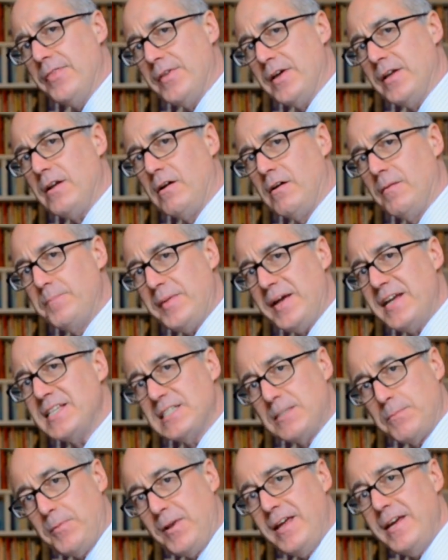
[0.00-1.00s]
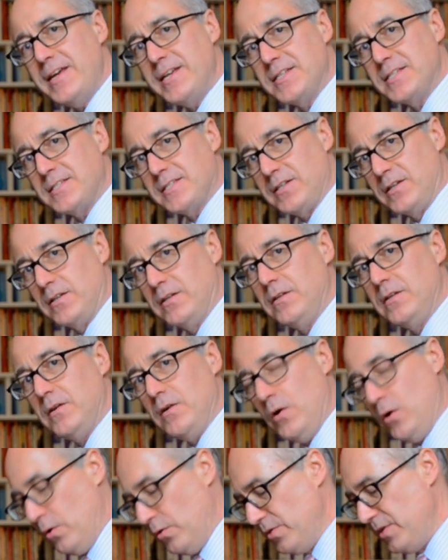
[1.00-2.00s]
that are best played still
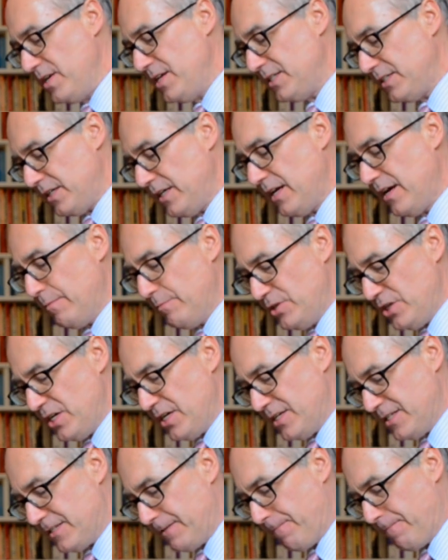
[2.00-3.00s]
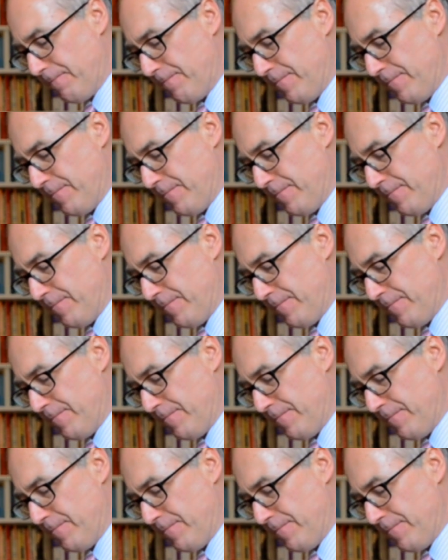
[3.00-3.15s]
on these EMGs.